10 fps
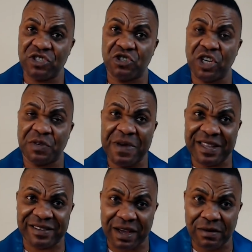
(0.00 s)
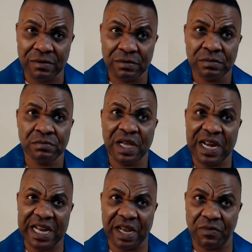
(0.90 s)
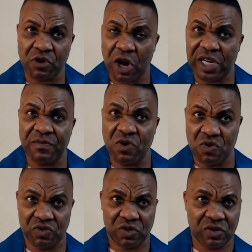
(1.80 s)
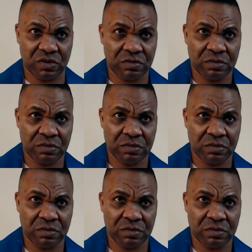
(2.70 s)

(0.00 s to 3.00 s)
judgmental, let them cut them loose.